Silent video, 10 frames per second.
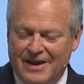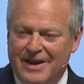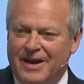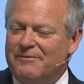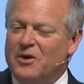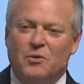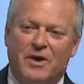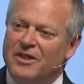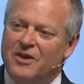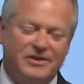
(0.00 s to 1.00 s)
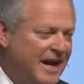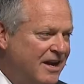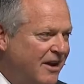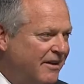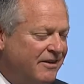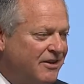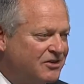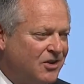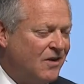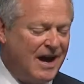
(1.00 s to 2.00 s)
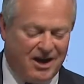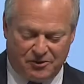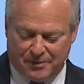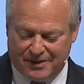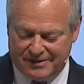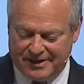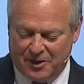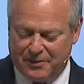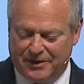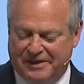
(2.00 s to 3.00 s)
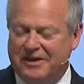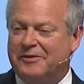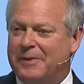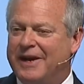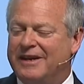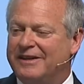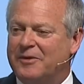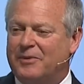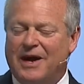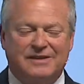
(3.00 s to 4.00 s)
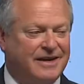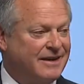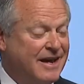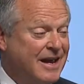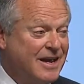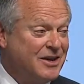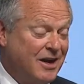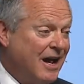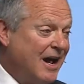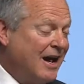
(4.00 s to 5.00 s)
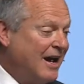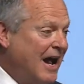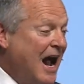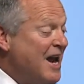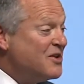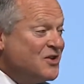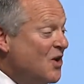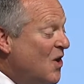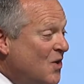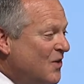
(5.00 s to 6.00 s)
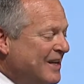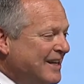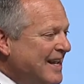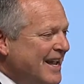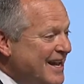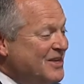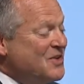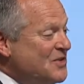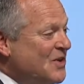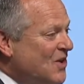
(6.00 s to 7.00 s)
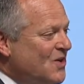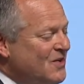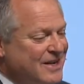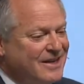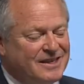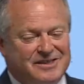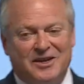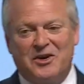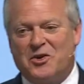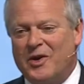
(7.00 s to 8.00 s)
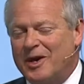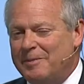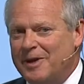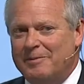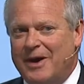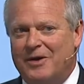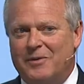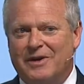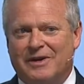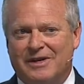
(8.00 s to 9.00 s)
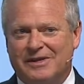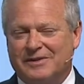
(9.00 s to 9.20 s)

If you're one of those 800 or so hospitals that are participating in that project, I know, and you know, it's an incredible amount of work.